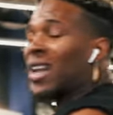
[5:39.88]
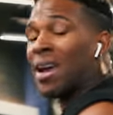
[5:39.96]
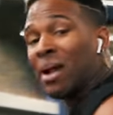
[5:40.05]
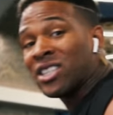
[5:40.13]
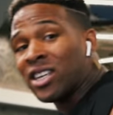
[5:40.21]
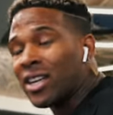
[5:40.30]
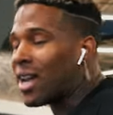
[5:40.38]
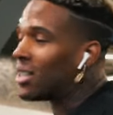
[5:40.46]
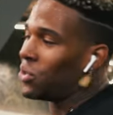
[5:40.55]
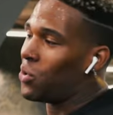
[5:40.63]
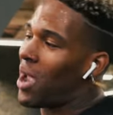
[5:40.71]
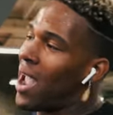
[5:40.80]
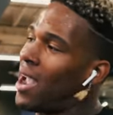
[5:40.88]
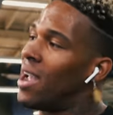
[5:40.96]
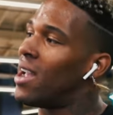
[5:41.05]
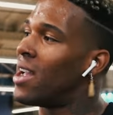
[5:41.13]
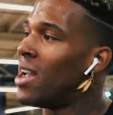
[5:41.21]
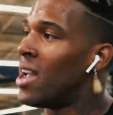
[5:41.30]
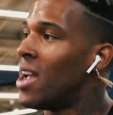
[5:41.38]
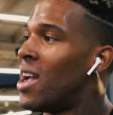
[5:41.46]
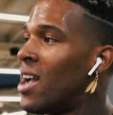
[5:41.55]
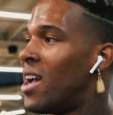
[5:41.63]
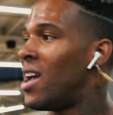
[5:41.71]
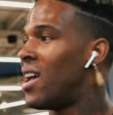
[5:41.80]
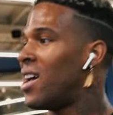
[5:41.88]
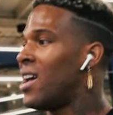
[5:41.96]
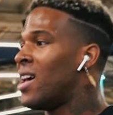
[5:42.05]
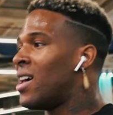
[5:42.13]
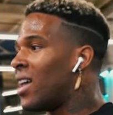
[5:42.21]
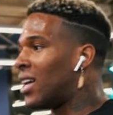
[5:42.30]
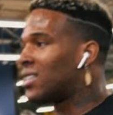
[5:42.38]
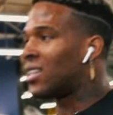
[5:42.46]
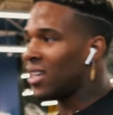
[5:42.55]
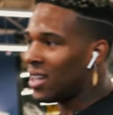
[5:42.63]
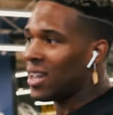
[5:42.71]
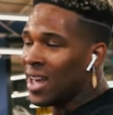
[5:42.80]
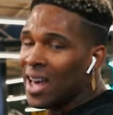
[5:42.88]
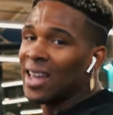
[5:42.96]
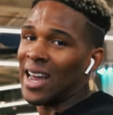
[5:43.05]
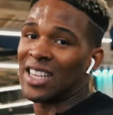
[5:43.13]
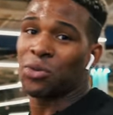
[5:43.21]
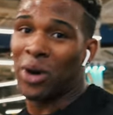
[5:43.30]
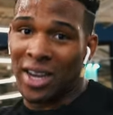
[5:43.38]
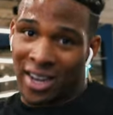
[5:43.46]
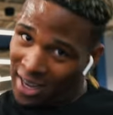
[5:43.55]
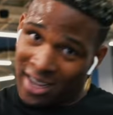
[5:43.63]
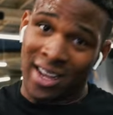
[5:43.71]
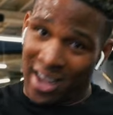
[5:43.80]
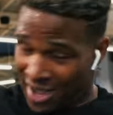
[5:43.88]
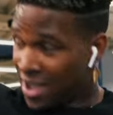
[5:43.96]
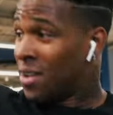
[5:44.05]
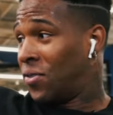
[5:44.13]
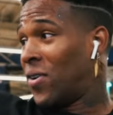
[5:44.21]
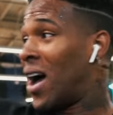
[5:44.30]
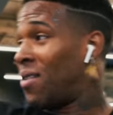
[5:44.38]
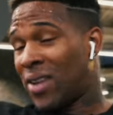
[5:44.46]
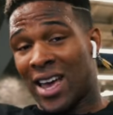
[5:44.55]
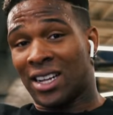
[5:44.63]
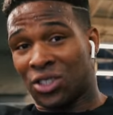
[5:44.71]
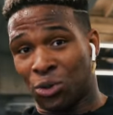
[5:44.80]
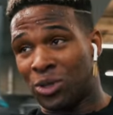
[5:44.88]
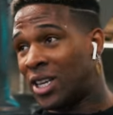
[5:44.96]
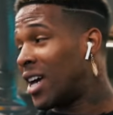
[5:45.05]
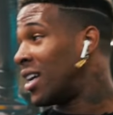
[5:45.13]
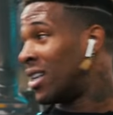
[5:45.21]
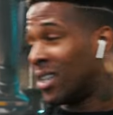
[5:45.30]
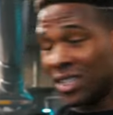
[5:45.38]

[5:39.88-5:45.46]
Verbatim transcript: Damn, that's a good ass weight. That's, that's what five eight, two ten is